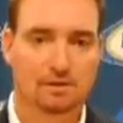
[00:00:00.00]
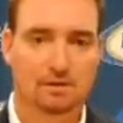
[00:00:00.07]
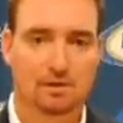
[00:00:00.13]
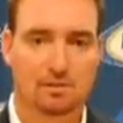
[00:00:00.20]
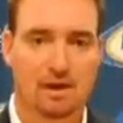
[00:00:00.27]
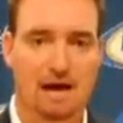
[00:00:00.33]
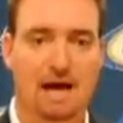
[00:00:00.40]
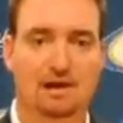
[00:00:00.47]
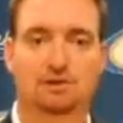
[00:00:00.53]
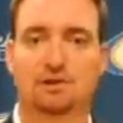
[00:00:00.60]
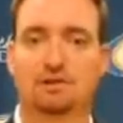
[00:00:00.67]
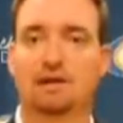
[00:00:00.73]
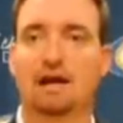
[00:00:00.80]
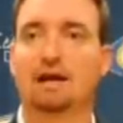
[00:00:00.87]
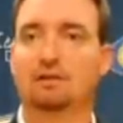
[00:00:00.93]
the
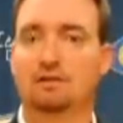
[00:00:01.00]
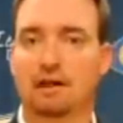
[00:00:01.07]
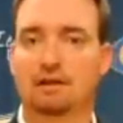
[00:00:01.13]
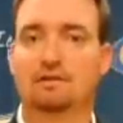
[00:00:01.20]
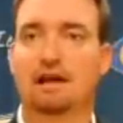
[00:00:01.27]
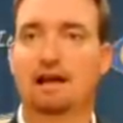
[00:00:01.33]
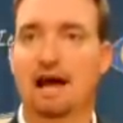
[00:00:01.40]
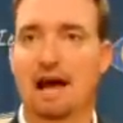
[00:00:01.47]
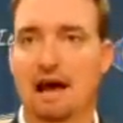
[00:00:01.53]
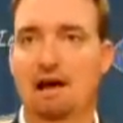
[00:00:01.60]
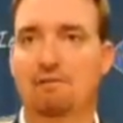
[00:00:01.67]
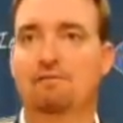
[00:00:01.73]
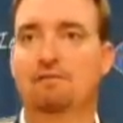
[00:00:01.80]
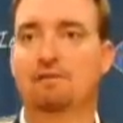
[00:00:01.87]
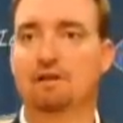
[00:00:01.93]
passion that they
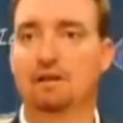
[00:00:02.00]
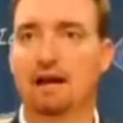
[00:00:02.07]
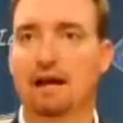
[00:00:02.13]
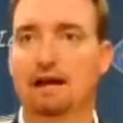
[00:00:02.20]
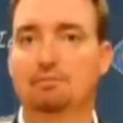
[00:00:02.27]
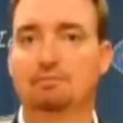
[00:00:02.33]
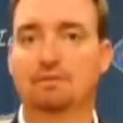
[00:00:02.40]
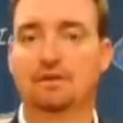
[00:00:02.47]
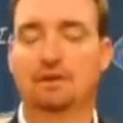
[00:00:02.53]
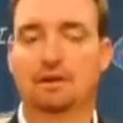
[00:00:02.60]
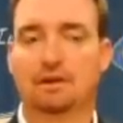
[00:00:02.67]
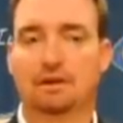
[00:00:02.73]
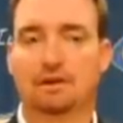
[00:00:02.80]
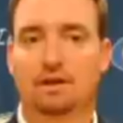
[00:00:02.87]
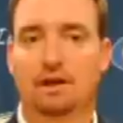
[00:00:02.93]
have for the game.
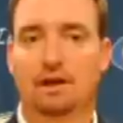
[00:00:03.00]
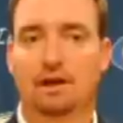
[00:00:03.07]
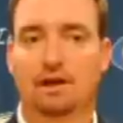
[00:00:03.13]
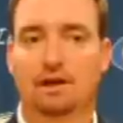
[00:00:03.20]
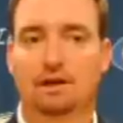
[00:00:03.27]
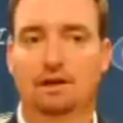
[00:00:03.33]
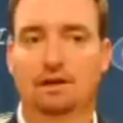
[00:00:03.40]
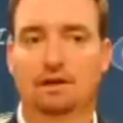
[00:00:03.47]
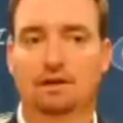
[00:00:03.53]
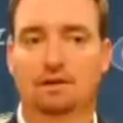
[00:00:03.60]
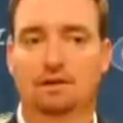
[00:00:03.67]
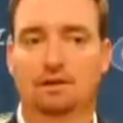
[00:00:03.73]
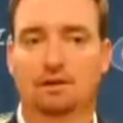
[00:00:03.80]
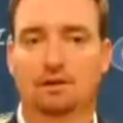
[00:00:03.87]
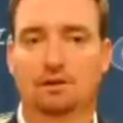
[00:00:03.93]

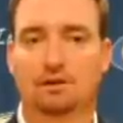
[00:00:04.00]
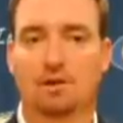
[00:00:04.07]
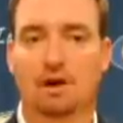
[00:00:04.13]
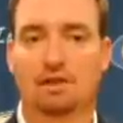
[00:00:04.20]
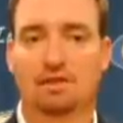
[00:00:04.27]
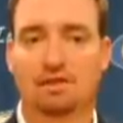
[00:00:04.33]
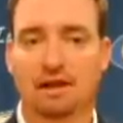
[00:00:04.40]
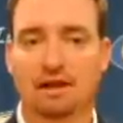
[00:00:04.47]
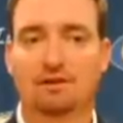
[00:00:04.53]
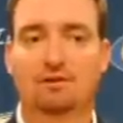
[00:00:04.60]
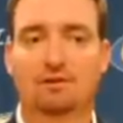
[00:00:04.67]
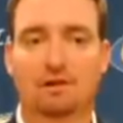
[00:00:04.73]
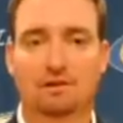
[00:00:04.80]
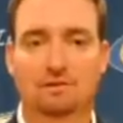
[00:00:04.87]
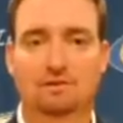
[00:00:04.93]
And I think
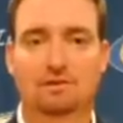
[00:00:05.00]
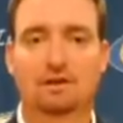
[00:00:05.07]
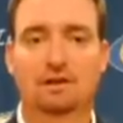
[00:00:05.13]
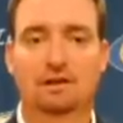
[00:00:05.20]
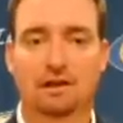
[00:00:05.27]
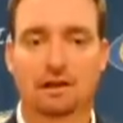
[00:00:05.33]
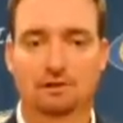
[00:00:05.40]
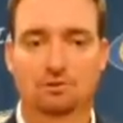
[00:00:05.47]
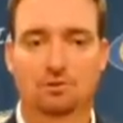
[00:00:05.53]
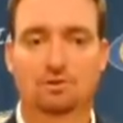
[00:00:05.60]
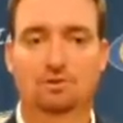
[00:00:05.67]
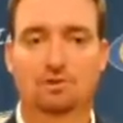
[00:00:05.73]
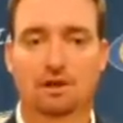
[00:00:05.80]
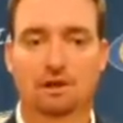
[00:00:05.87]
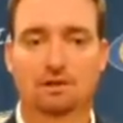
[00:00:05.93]
you're going to see
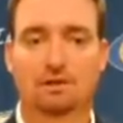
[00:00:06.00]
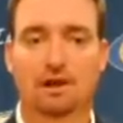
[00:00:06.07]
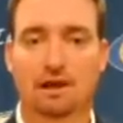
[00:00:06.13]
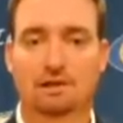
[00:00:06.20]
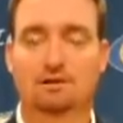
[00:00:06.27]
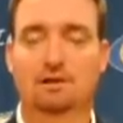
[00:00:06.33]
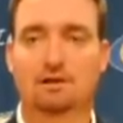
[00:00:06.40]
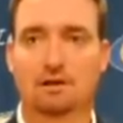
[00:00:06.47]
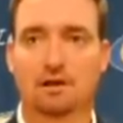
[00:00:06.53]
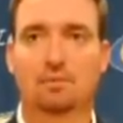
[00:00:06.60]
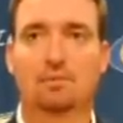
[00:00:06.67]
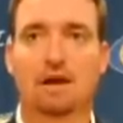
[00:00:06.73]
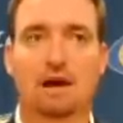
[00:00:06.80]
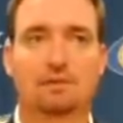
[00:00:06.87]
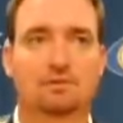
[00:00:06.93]
it's going to
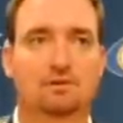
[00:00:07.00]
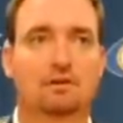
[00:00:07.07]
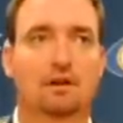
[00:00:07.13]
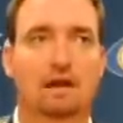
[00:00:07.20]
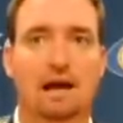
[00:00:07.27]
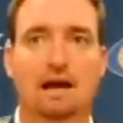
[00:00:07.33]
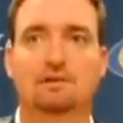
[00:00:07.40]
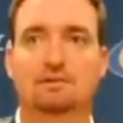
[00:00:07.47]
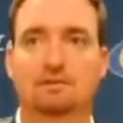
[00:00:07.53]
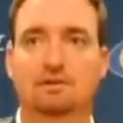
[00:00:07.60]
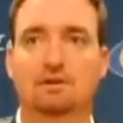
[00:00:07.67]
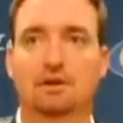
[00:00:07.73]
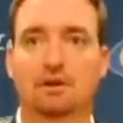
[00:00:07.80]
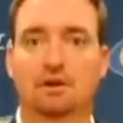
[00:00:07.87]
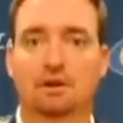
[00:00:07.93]
come down to the last,
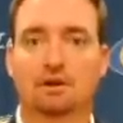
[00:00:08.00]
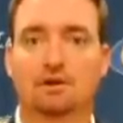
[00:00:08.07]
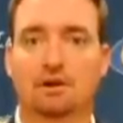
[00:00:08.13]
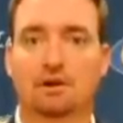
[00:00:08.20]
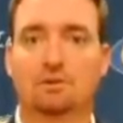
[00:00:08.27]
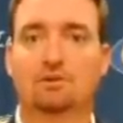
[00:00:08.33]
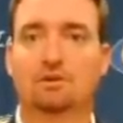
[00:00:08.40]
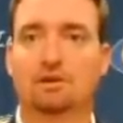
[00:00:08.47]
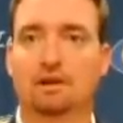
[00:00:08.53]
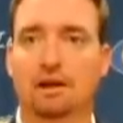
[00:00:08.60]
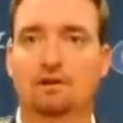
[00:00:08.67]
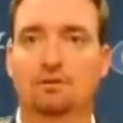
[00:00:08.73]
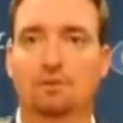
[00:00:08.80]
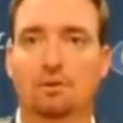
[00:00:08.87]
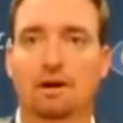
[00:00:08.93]
to the end
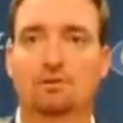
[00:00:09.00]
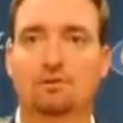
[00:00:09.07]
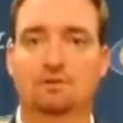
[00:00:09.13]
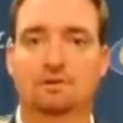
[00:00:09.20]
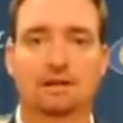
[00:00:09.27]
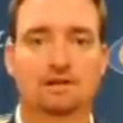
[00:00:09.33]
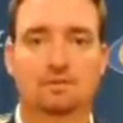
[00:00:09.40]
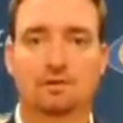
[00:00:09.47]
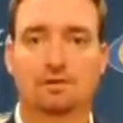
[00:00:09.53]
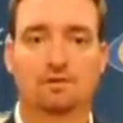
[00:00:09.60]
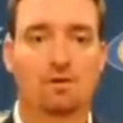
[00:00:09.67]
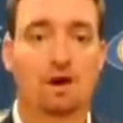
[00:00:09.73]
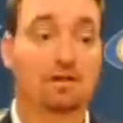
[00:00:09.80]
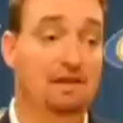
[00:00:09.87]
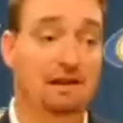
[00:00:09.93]
of the regular season
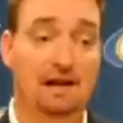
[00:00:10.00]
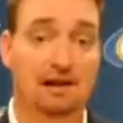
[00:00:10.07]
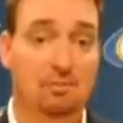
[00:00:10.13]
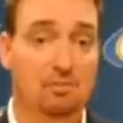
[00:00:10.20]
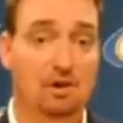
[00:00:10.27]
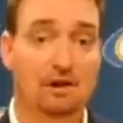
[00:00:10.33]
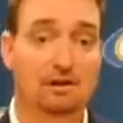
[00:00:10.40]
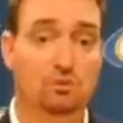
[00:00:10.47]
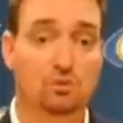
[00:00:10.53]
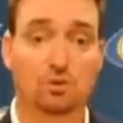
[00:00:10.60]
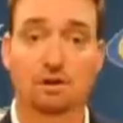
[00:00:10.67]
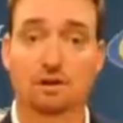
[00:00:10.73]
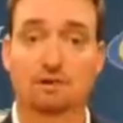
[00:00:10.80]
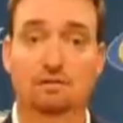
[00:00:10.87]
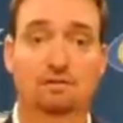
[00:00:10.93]
before I think anybody's
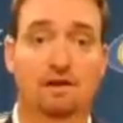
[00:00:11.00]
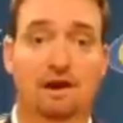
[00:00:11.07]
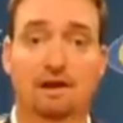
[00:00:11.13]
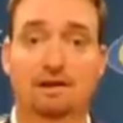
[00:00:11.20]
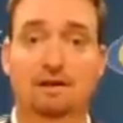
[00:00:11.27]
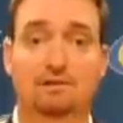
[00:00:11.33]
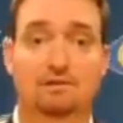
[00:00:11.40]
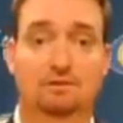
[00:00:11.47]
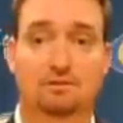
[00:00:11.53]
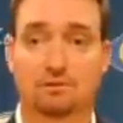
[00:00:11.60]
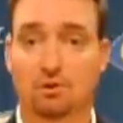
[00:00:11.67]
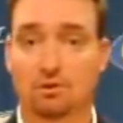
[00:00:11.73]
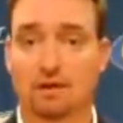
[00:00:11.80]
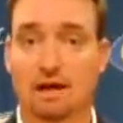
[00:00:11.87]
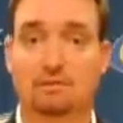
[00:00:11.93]
really defined as
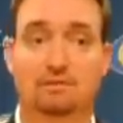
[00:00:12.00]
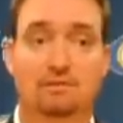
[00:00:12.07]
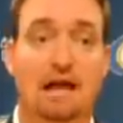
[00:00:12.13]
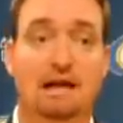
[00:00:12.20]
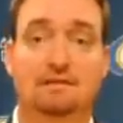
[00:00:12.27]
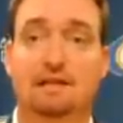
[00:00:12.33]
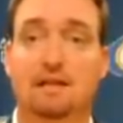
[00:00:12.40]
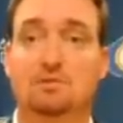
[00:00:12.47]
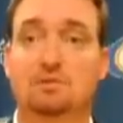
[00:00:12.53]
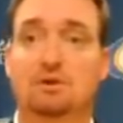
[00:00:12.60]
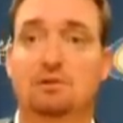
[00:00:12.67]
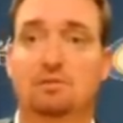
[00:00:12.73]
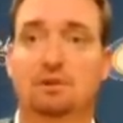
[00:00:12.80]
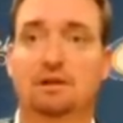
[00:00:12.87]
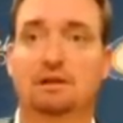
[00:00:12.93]
who that team's
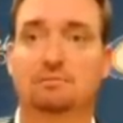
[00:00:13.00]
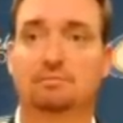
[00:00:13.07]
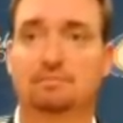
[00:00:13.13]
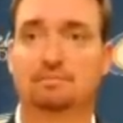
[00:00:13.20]
going to be.